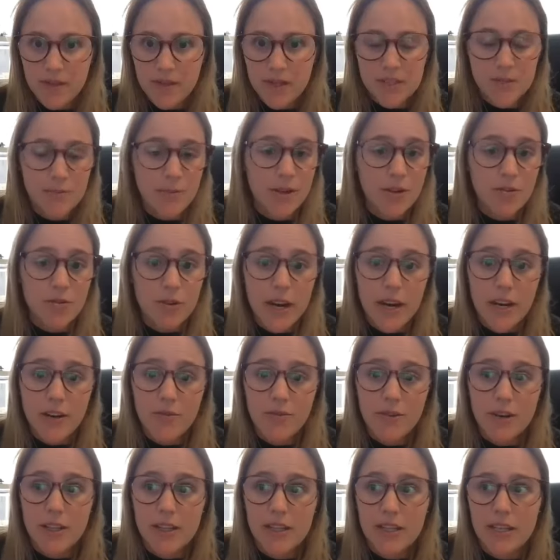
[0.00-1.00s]
It's been great,
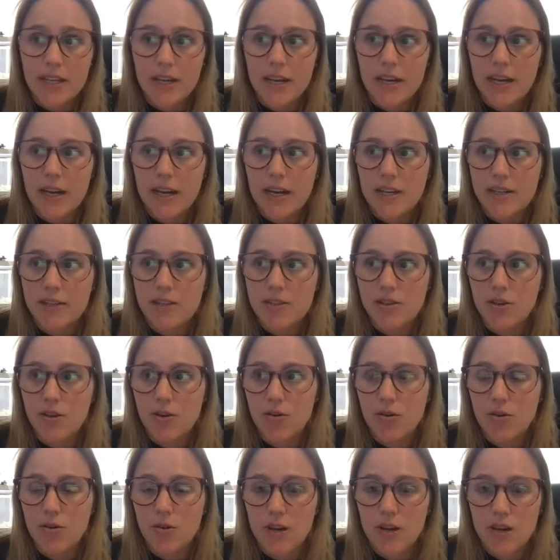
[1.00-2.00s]
really. Uh,
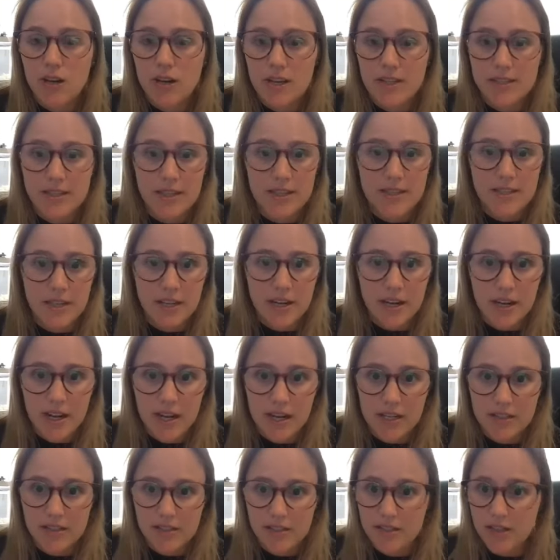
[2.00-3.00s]
so, as I said, I
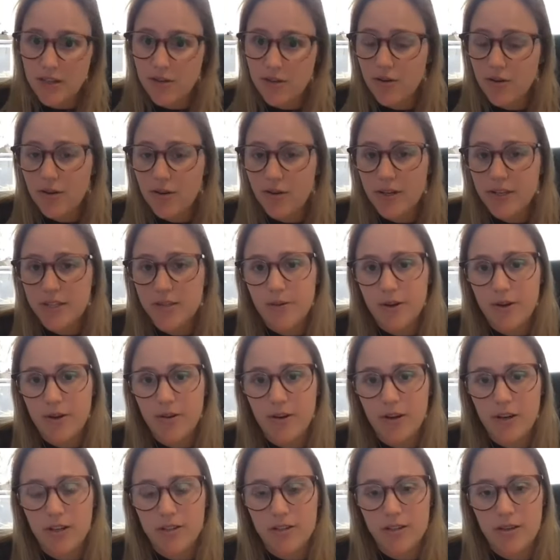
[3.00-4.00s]
had zero
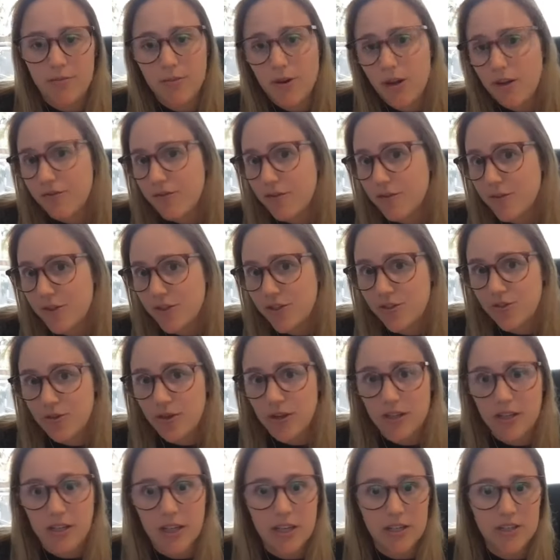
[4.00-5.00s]
experience. I'm not from
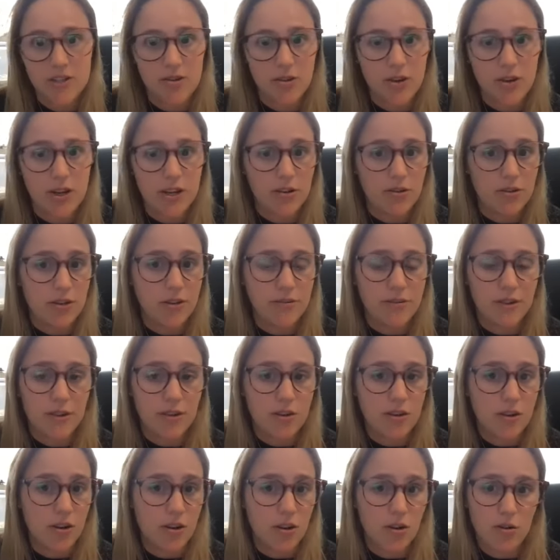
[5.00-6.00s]
Australia, so I don't even
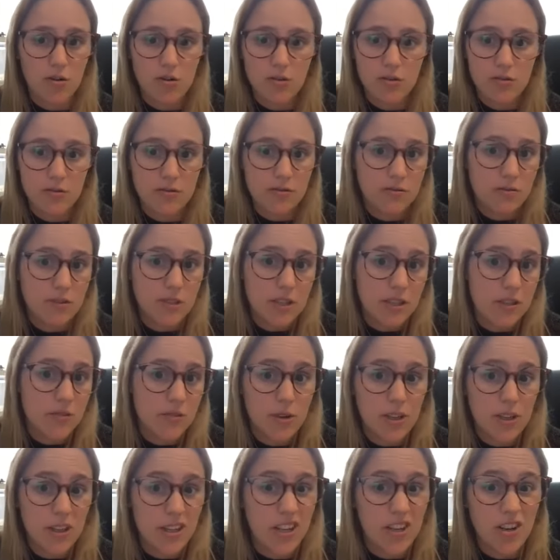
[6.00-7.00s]
know, didn't
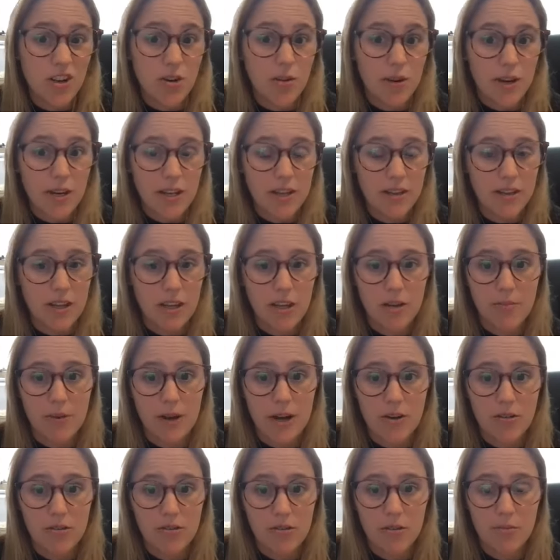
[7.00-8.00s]
really know anything
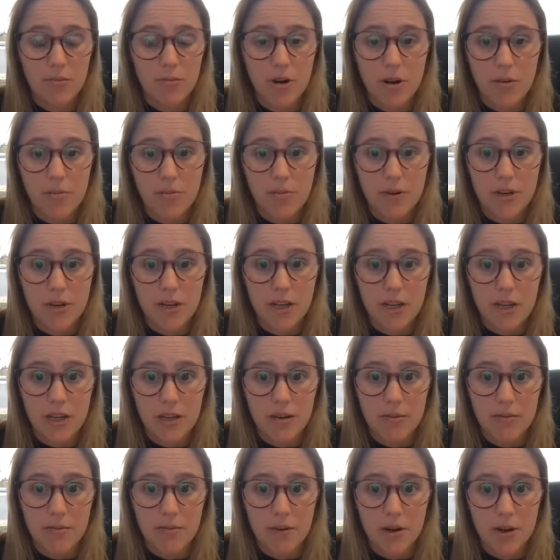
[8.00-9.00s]
about the
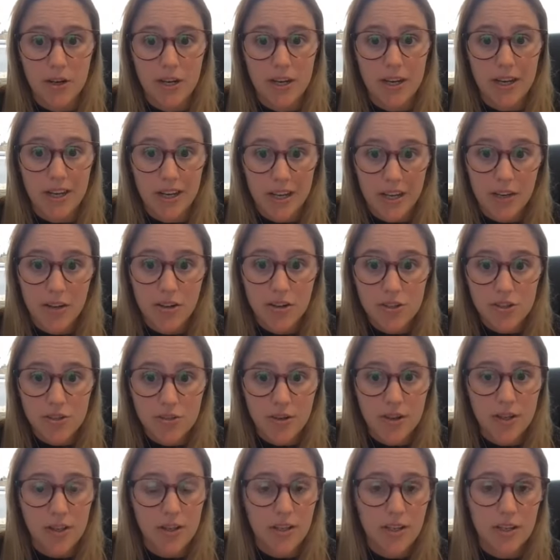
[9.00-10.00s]
property market in
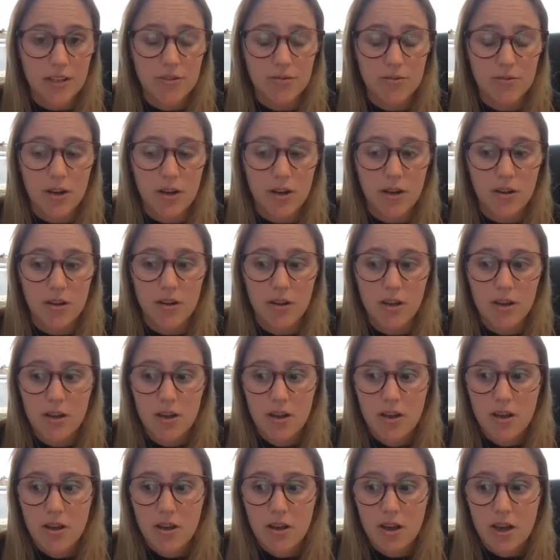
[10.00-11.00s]
Australia as well.
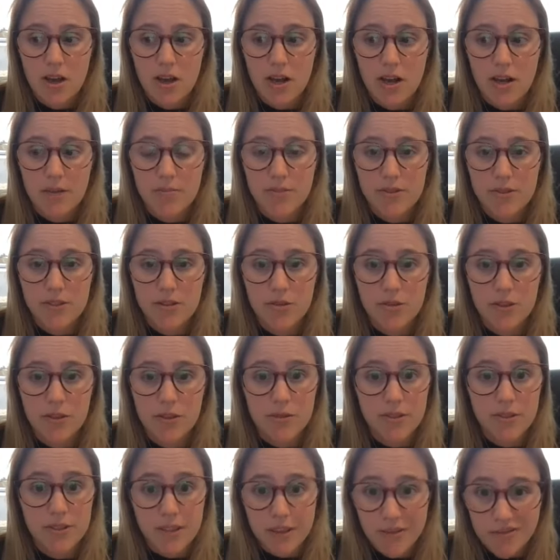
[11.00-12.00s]
Um, so there
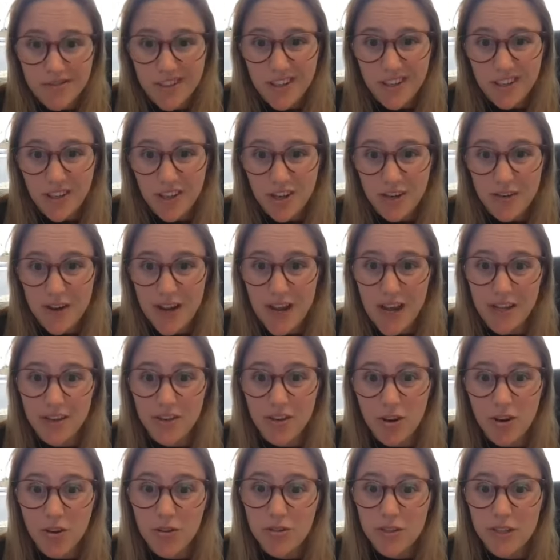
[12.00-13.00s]
was definitely a lot of hand
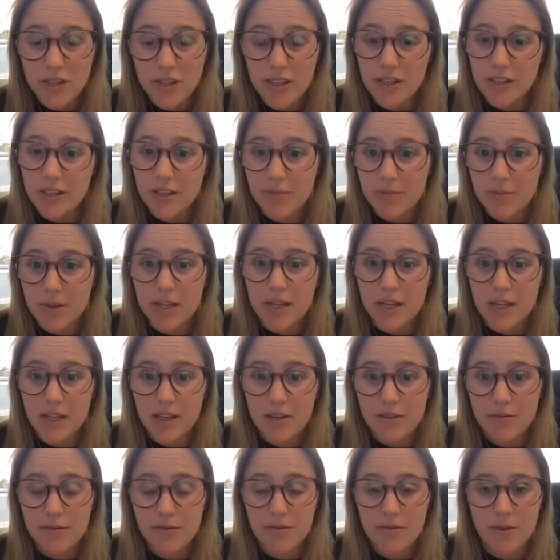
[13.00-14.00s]
holding at the
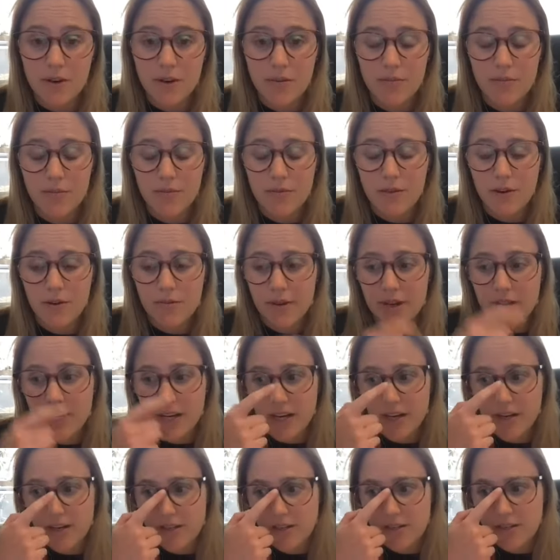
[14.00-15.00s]
beginning from from
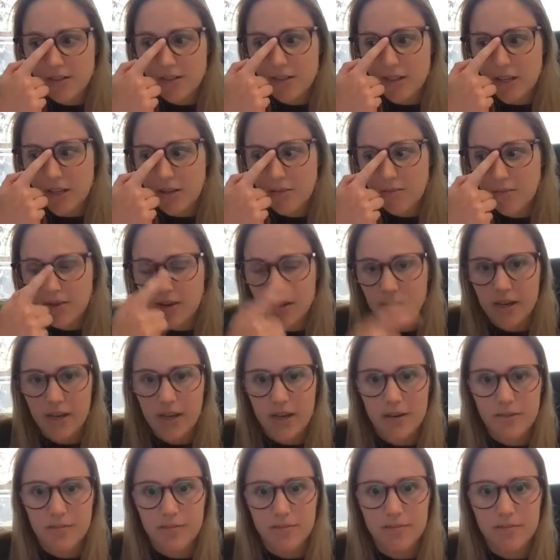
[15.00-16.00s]
Eddie and his team,
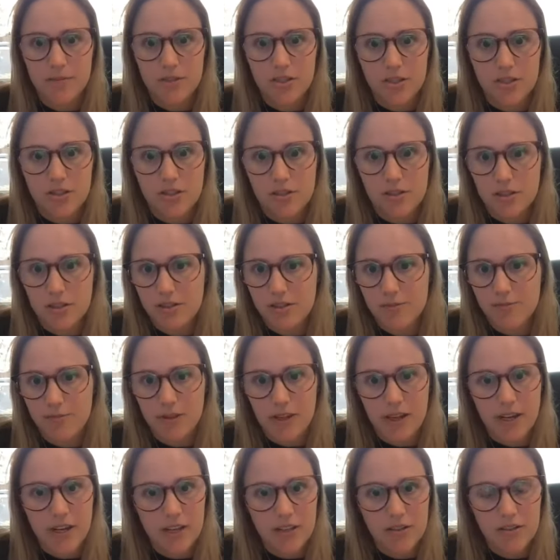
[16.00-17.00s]
um, just
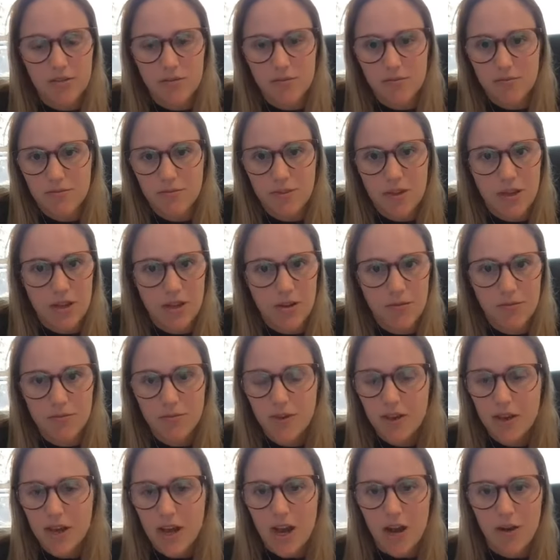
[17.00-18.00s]
explaining to me
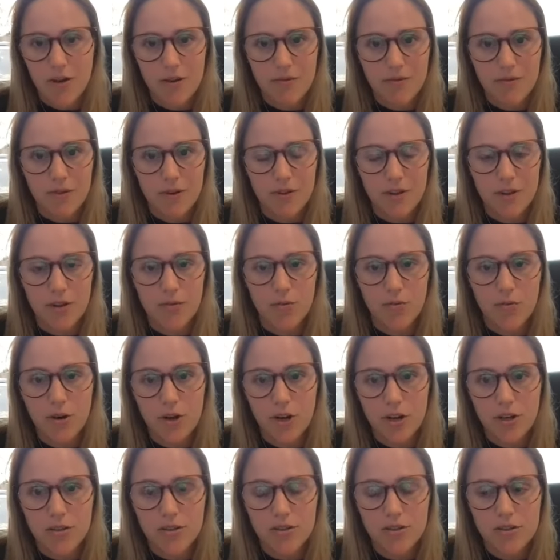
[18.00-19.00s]
how everything
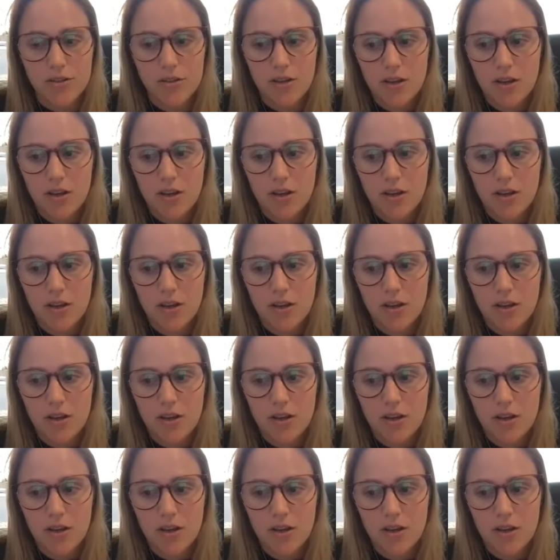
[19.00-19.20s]
worked.